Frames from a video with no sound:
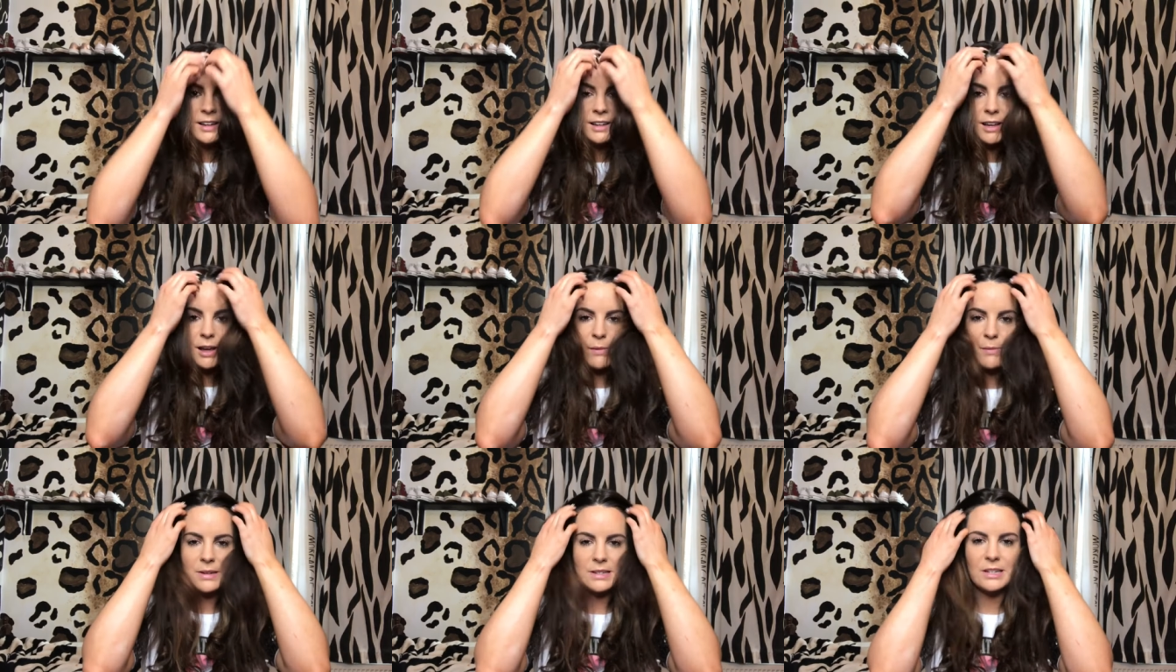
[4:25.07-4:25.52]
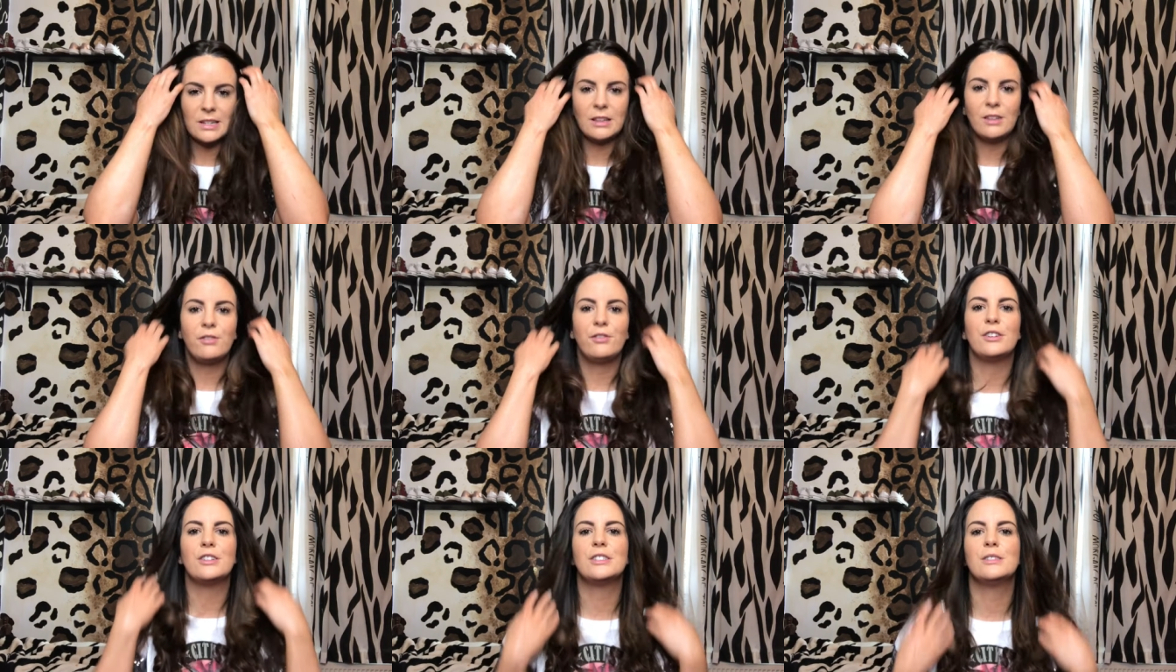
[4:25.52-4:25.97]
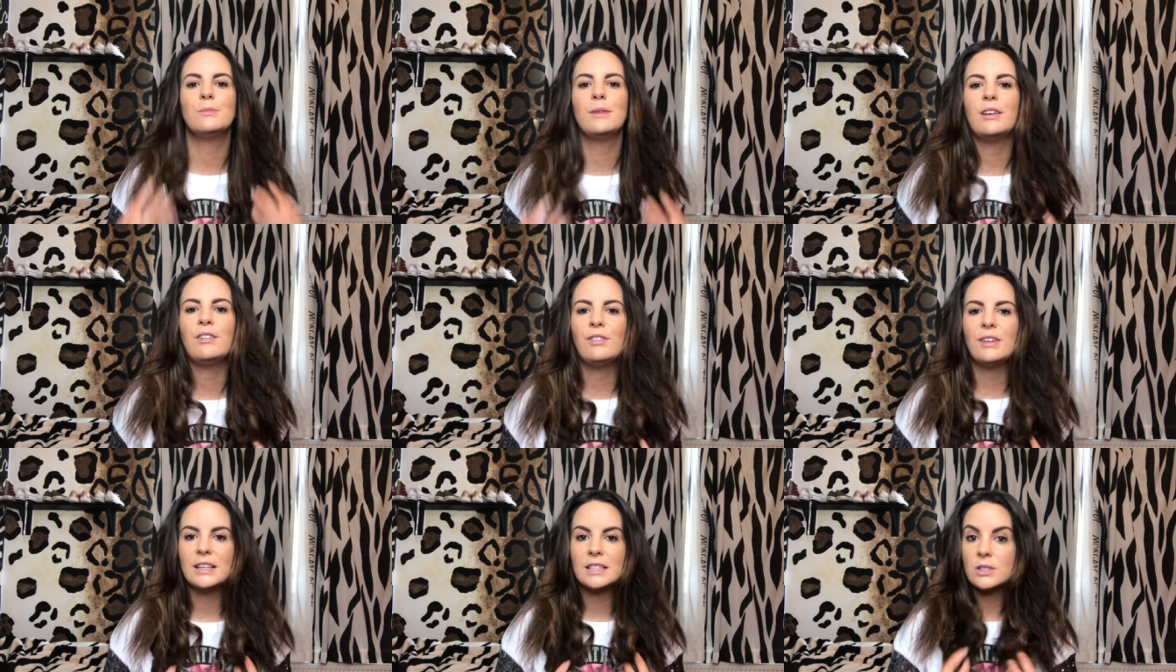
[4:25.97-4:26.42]
coming down the front of
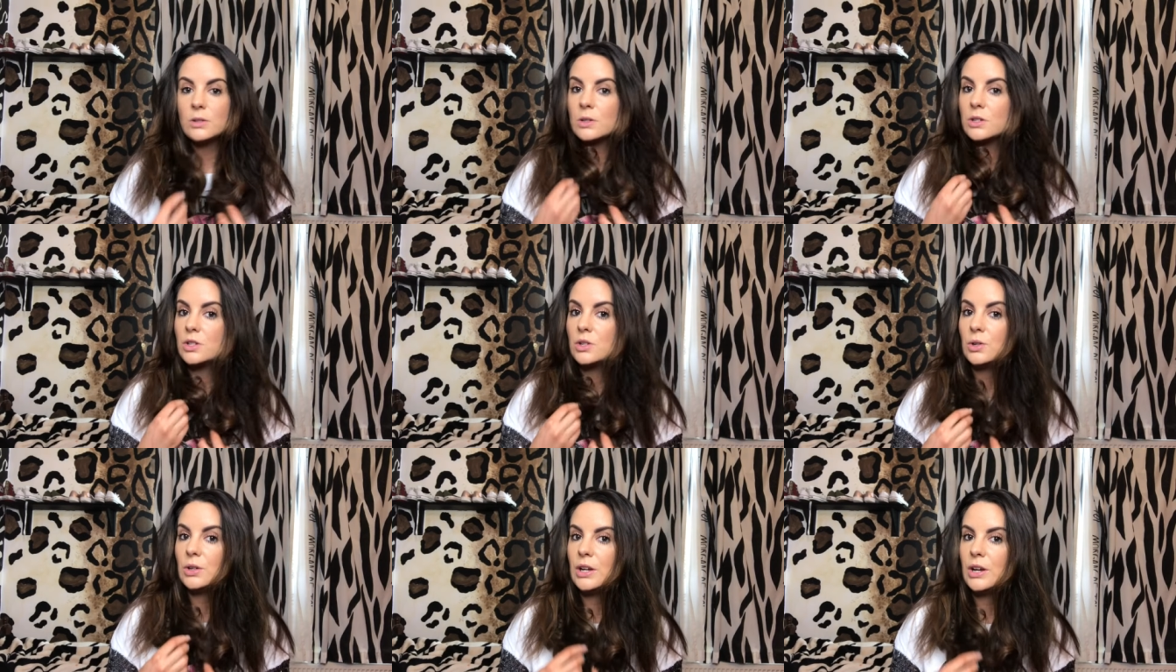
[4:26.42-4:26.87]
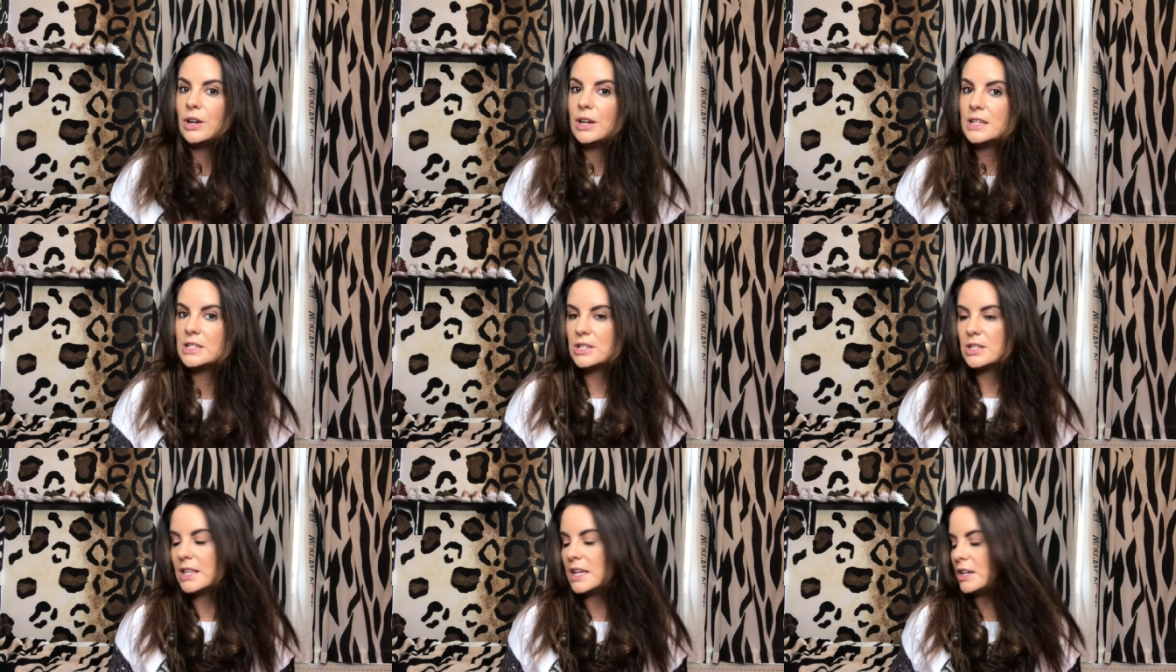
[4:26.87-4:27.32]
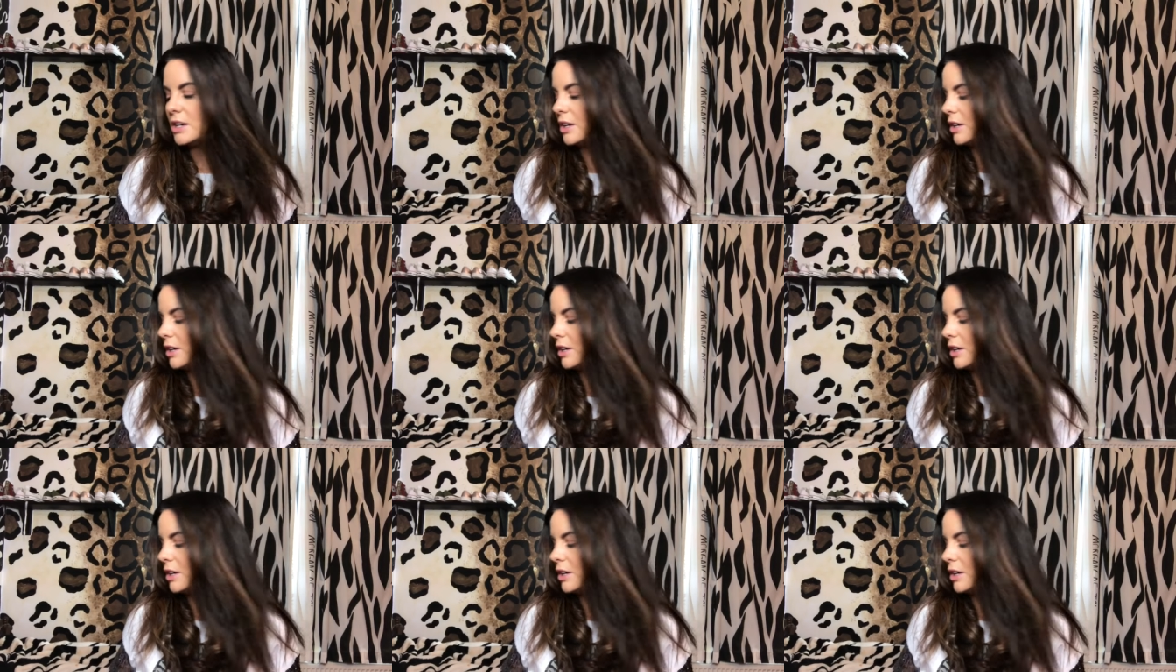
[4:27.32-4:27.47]
my face. So I'll show you how I do that